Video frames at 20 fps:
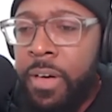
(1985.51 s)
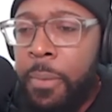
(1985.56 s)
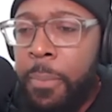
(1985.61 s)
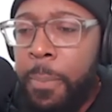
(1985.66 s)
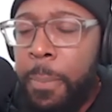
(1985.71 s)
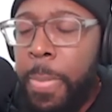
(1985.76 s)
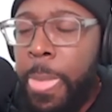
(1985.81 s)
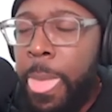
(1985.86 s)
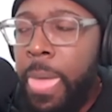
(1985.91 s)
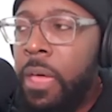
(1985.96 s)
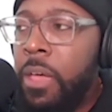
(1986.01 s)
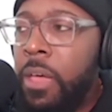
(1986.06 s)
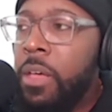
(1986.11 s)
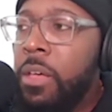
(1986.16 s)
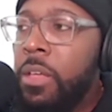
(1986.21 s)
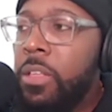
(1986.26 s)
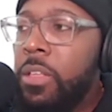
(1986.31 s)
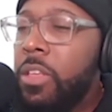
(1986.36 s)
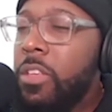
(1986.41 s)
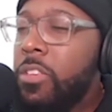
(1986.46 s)
Mm.
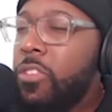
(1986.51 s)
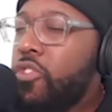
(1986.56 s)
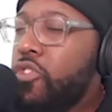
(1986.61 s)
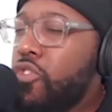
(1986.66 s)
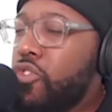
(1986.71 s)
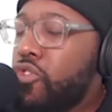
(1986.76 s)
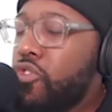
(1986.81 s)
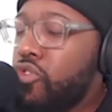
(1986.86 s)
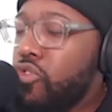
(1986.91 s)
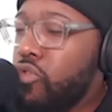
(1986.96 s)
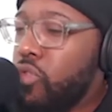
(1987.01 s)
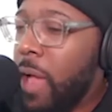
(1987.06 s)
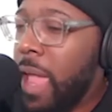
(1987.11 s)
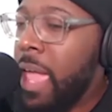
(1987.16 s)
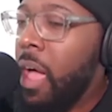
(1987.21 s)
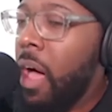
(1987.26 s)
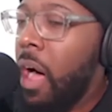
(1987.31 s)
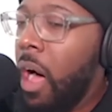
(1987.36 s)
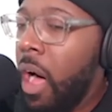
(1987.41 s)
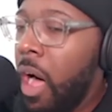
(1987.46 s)

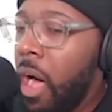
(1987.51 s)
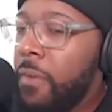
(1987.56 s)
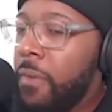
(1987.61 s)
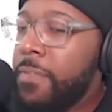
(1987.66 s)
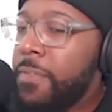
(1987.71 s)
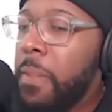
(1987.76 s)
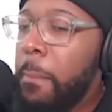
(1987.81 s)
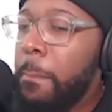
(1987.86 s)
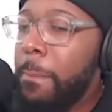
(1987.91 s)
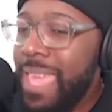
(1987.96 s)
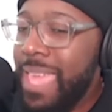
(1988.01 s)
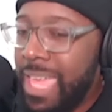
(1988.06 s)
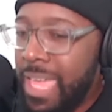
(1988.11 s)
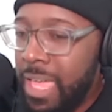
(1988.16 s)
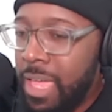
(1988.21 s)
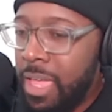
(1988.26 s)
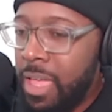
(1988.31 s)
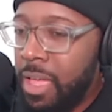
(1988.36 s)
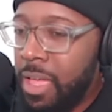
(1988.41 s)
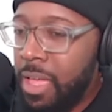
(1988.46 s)
Straight after
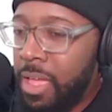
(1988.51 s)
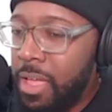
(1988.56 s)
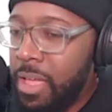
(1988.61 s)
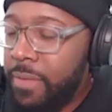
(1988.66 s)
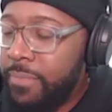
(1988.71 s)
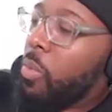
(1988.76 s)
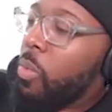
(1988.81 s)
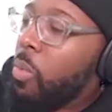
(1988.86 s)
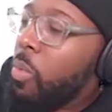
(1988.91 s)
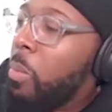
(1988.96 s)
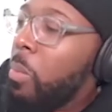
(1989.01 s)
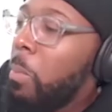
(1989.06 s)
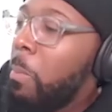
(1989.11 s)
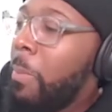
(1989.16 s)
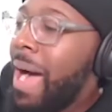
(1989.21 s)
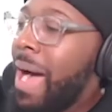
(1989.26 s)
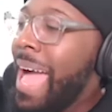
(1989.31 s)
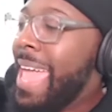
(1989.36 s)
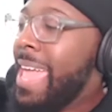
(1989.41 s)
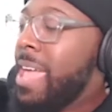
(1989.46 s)
me,
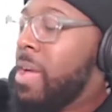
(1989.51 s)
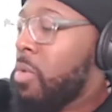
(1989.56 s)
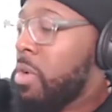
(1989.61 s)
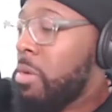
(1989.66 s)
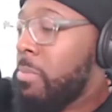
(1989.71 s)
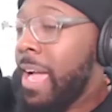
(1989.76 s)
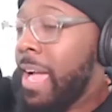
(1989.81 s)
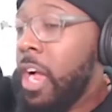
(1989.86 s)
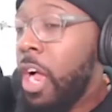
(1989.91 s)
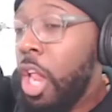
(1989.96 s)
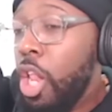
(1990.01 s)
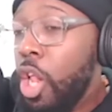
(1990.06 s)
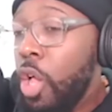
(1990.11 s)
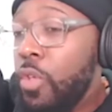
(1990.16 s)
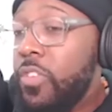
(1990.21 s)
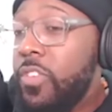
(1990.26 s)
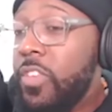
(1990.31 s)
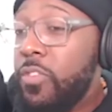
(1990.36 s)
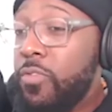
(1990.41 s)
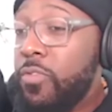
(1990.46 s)
my one of my
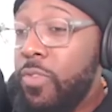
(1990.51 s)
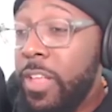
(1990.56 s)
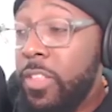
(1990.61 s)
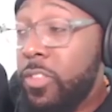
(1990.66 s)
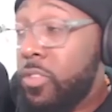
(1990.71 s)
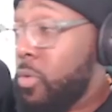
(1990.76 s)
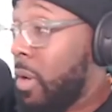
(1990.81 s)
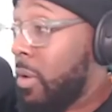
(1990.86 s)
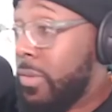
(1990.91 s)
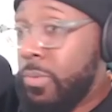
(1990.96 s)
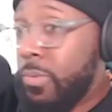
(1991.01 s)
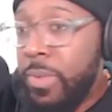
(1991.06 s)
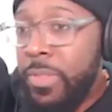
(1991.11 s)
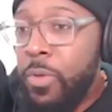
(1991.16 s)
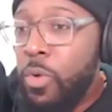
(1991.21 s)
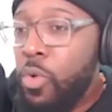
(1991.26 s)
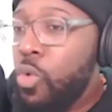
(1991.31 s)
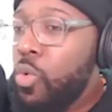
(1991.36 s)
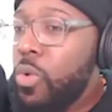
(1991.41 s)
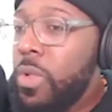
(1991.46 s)
closest friends who I was
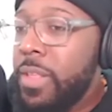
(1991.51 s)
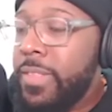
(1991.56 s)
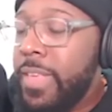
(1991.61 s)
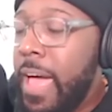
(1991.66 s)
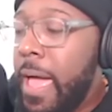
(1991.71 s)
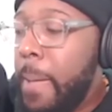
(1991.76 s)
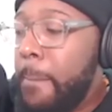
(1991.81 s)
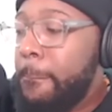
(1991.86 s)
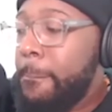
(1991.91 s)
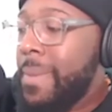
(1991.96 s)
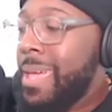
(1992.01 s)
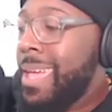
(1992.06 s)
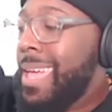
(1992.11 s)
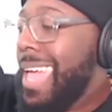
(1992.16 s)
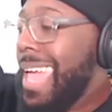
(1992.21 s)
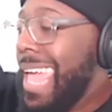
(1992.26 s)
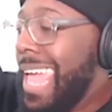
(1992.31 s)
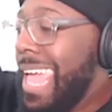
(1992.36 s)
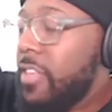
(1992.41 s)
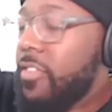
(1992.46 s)
with all the time,
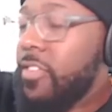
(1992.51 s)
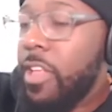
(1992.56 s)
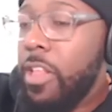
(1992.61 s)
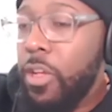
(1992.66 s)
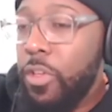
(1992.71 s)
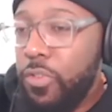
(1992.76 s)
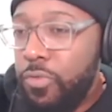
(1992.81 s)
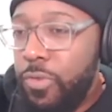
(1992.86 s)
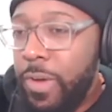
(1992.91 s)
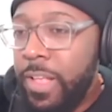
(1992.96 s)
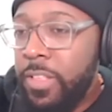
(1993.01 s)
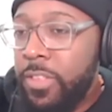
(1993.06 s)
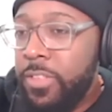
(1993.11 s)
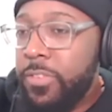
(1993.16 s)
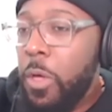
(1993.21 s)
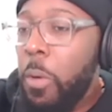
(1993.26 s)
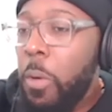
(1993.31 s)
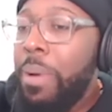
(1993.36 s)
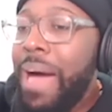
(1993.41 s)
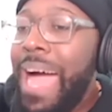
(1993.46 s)
his close
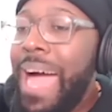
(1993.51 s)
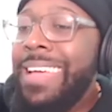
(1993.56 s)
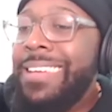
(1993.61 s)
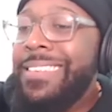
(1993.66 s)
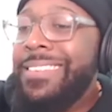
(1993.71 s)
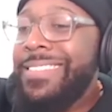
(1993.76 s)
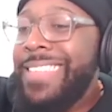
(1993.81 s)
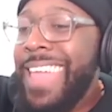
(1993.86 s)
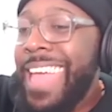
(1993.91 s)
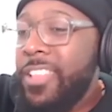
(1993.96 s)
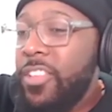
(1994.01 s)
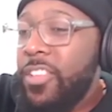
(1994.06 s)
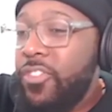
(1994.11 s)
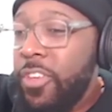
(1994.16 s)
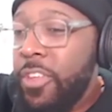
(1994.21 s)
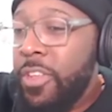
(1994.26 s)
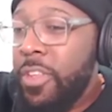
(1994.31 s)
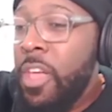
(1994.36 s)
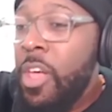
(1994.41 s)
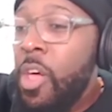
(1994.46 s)
friend. So by
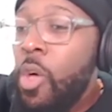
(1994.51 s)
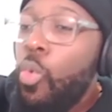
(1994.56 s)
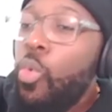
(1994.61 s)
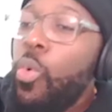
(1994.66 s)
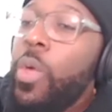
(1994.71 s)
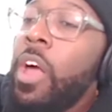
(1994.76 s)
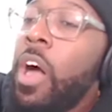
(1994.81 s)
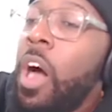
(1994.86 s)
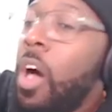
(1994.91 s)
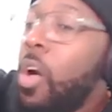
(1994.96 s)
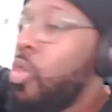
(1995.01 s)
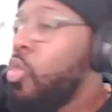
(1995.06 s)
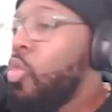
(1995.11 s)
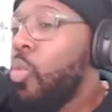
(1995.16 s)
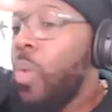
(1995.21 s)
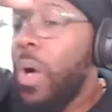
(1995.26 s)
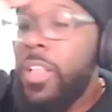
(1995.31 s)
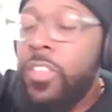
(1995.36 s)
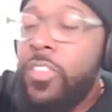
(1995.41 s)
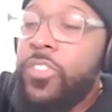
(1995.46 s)
extension, we are okay.
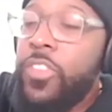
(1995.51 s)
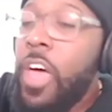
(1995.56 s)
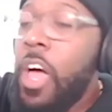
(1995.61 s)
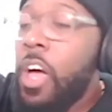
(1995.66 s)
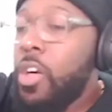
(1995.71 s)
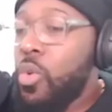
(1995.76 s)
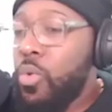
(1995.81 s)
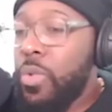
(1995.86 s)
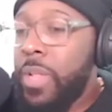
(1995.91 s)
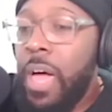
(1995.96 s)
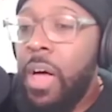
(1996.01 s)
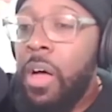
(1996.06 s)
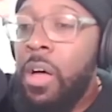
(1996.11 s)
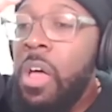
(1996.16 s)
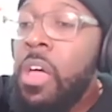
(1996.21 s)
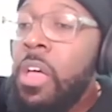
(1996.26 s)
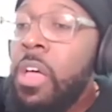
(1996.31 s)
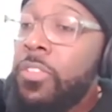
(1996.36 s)
all one circle now.